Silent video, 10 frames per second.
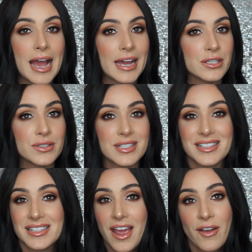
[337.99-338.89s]
I use
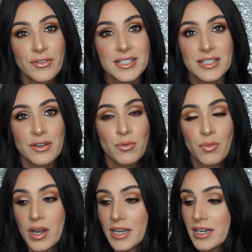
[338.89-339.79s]
this in every single
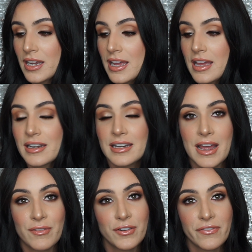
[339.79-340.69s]
one,
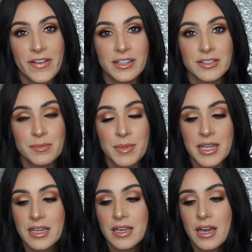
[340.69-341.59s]
never fails
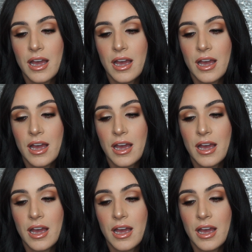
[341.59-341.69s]
me.